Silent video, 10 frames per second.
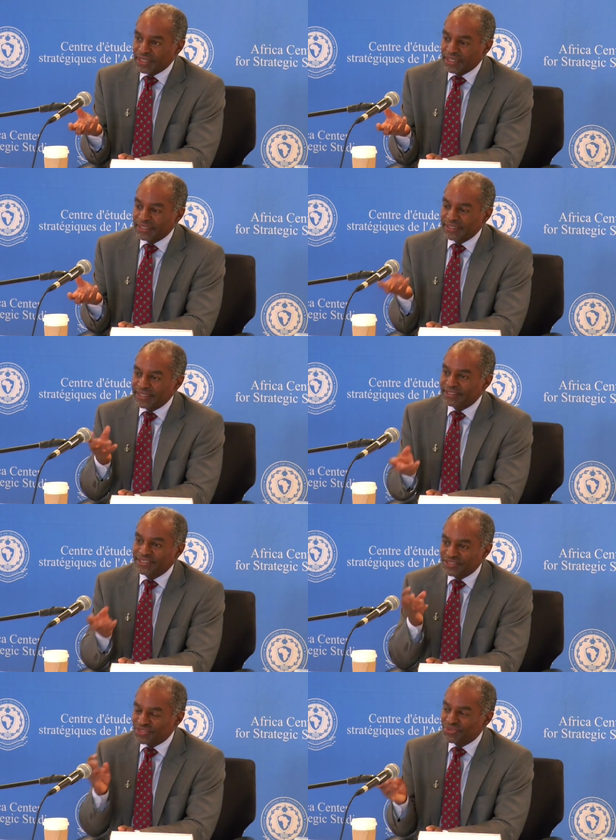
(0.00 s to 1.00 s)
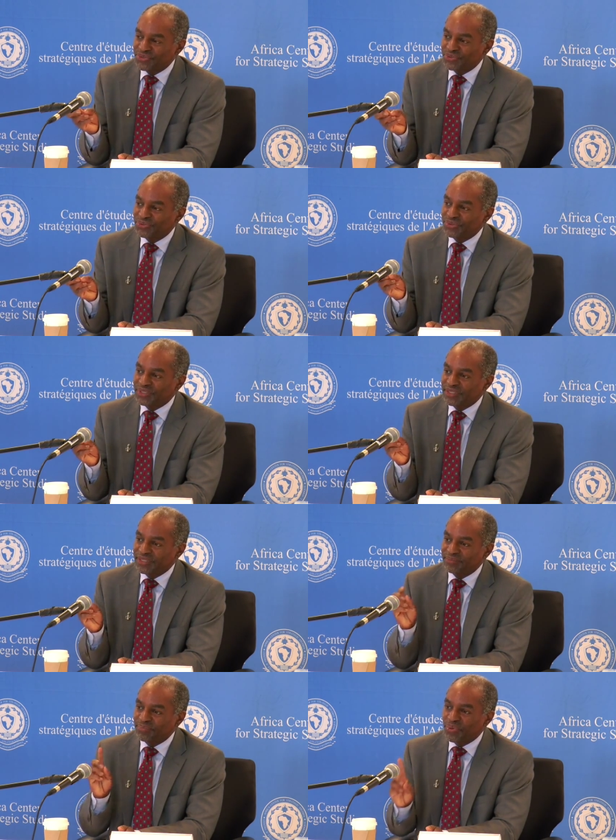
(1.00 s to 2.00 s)
uh, linked to
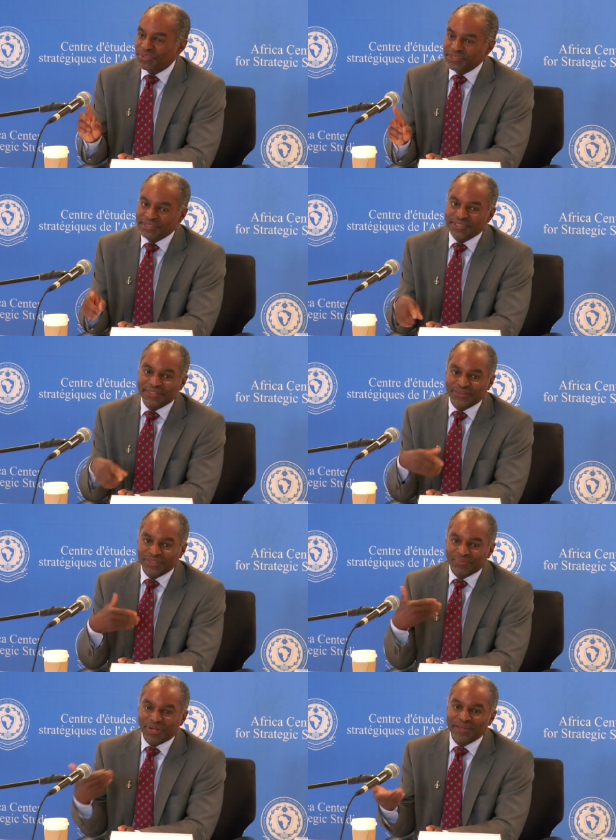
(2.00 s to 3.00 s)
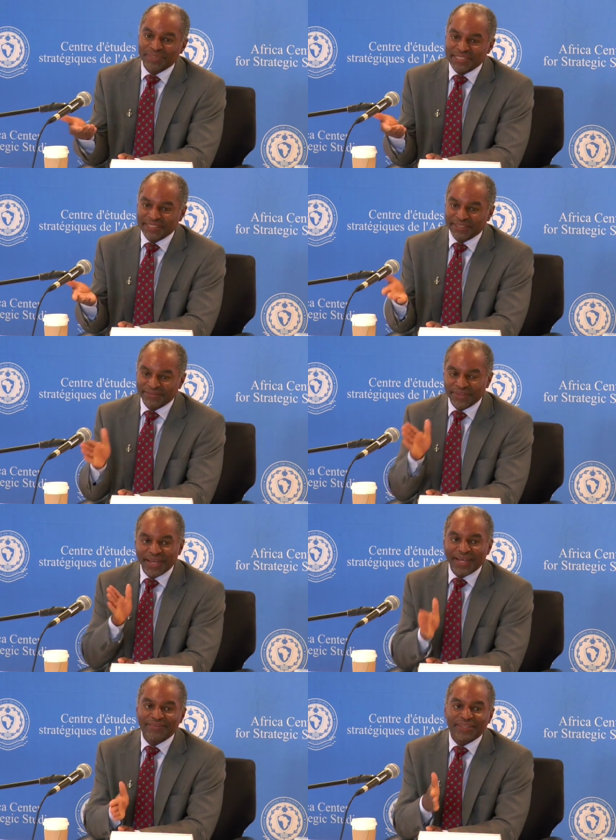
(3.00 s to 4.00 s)
the importance or the primacy of
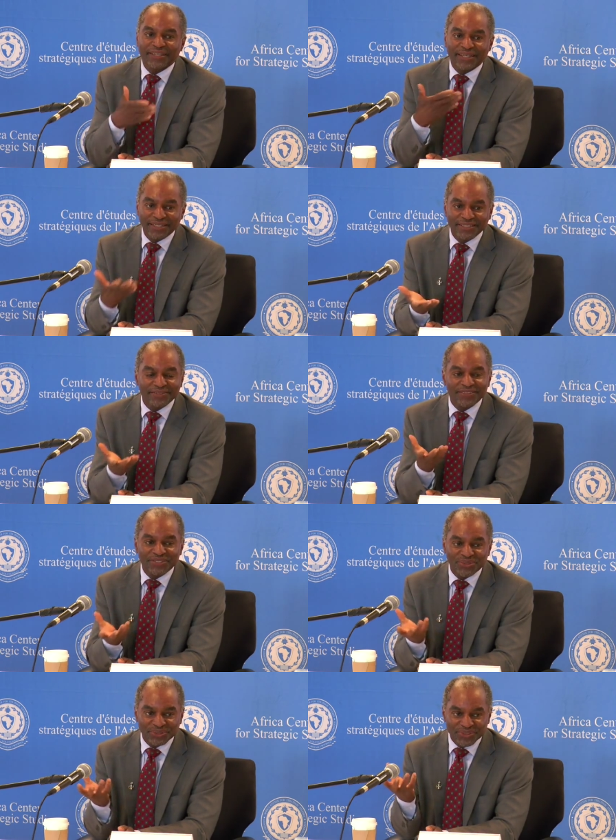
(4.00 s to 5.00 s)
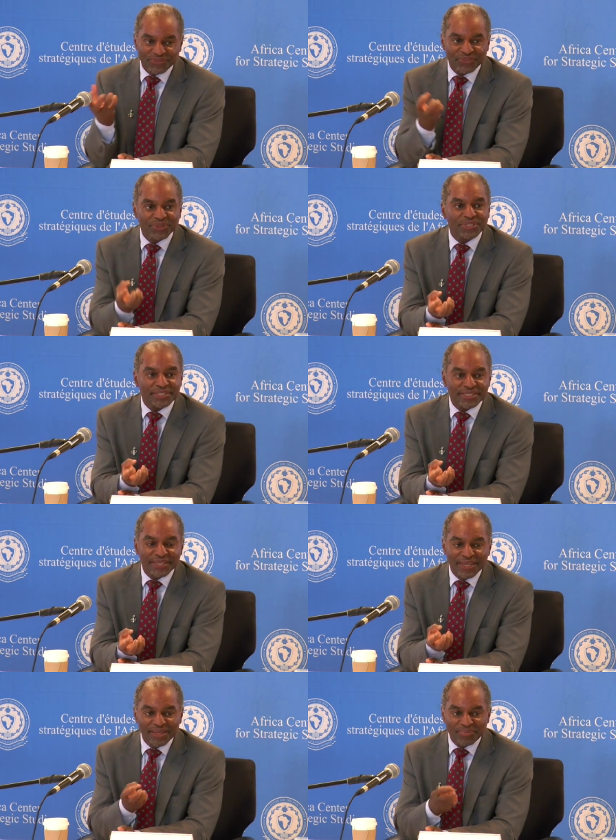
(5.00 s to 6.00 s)
having an individual to focus
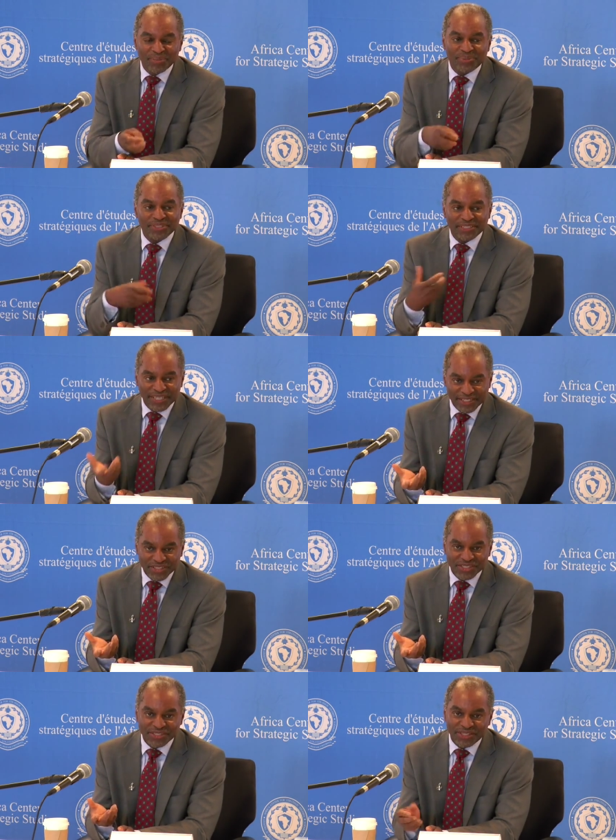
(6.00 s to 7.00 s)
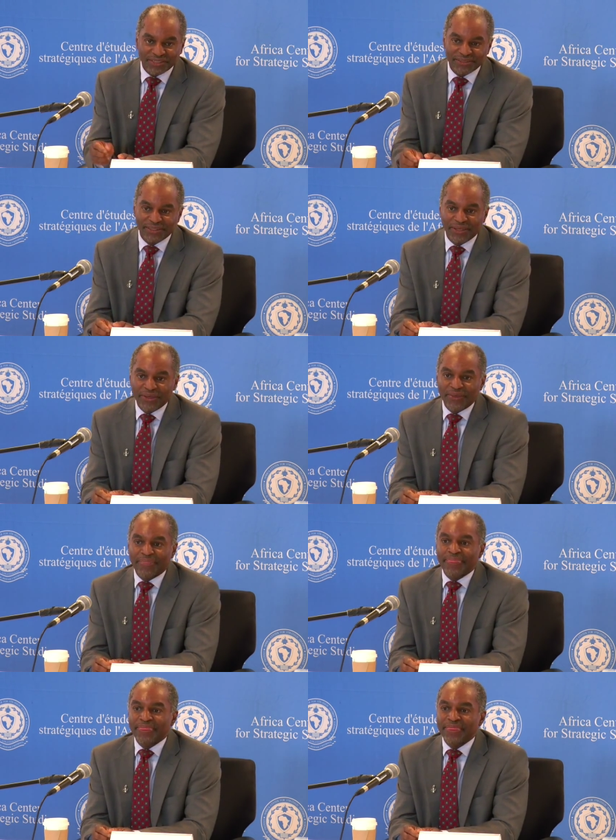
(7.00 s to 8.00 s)
people's attentions on,
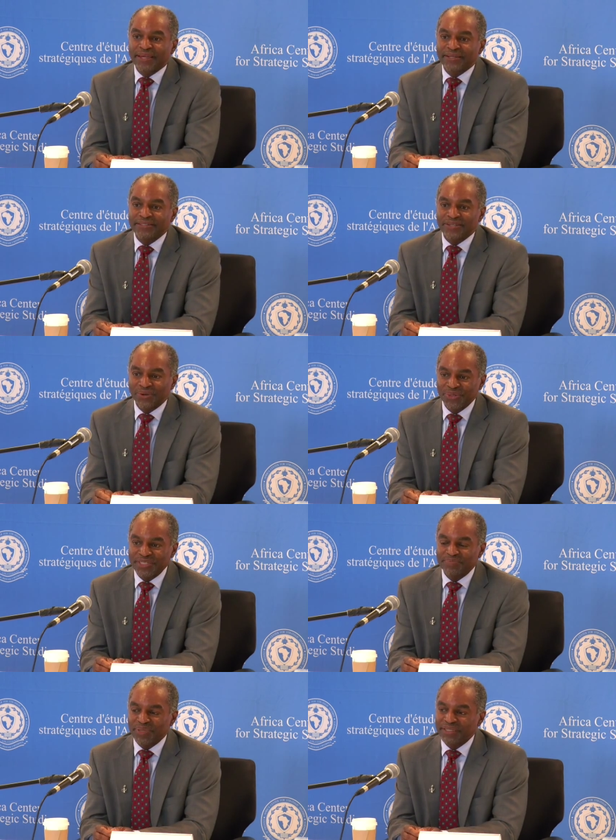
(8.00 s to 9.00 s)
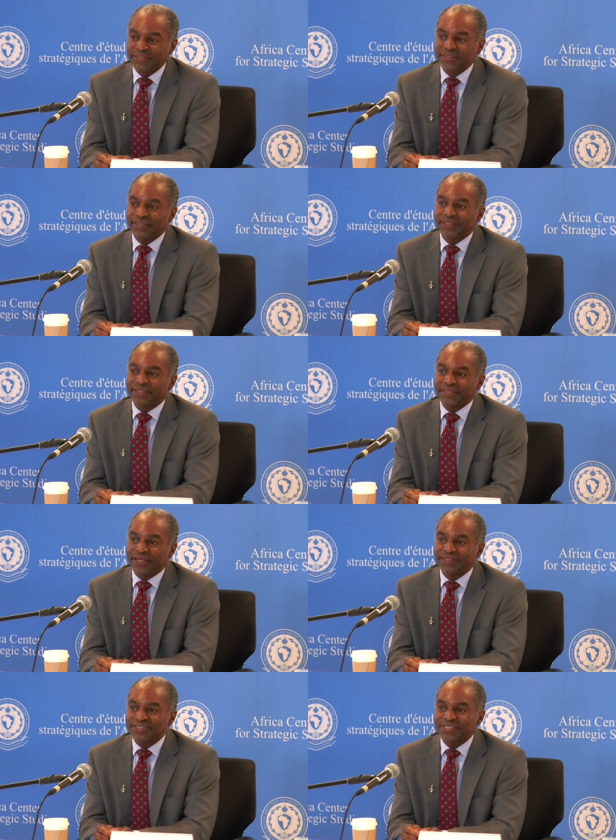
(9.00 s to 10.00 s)
there's always been the
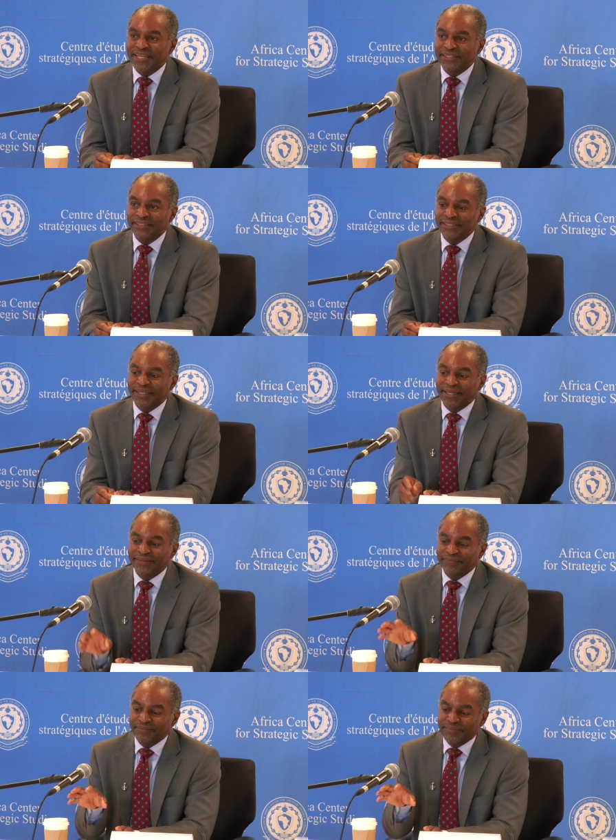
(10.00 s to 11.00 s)
understanding that